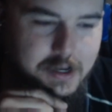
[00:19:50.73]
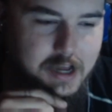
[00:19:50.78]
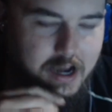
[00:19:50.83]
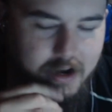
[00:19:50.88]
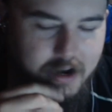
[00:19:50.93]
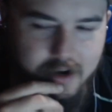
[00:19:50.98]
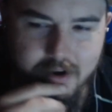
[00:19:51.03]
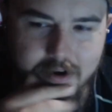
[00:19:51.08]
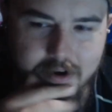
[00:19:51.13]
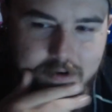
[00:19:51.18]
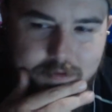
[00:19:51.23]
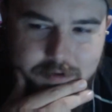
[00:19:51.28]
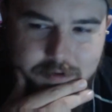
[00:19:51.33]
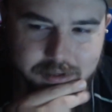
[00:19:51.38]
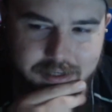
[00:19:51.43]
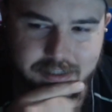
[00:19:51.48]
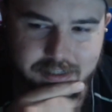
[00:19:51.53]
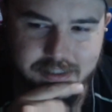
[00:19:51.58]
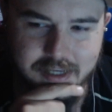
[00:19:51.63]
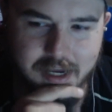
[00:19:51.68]
I, I, didn't
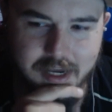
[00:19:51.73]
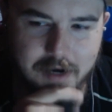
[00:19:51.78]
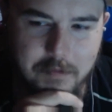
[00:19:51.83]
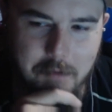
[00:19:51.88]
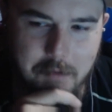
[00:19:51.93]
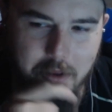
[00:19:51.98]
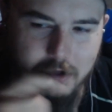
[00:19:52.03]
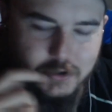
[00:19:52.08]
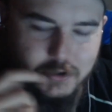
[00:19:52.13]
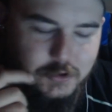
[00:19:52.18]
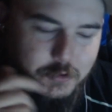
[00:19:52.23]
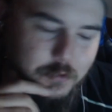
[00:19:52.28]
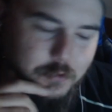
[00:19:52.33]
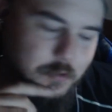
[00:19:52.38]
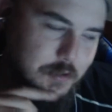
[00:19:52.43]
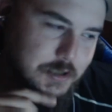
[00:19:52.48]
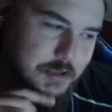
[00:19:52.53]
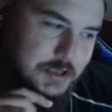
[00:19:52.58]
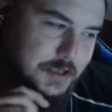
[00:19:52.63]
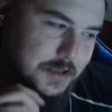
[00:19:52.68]
realize the etymological
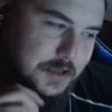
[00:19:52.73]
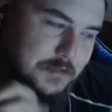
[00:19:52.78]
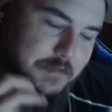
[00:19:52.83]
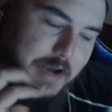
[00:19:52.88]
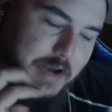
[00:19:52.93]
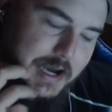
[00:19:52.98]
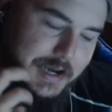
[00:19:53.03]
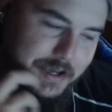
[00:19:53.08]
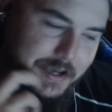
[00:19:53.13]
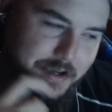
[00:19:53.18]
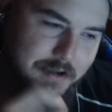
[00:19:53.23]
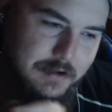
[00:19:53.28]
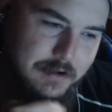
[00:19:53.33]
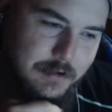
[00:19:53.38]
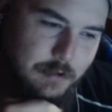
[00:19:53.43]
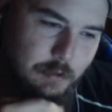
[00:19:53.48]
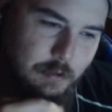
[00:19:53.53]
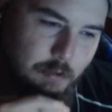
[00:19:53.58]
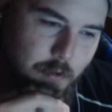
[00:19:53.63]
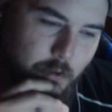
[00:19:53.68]
origin of the Vatican,
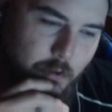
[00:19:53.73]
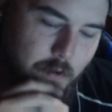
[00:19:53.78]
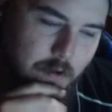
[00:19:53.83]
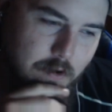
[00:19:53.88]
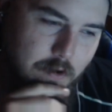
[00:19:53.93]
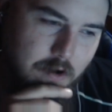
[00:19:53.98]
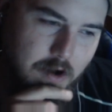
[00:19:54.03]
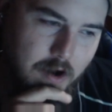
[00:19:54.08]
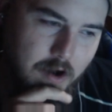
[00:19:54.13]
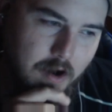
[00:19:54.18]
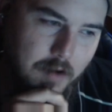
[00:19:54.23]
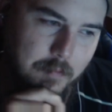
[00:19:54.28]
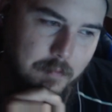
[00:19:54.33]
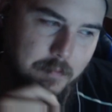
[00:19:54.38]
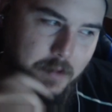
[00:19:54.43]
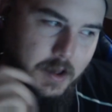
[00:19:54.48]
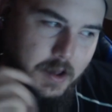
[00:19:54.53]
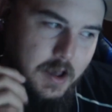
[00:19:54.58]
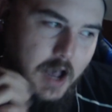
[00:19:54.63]
or um,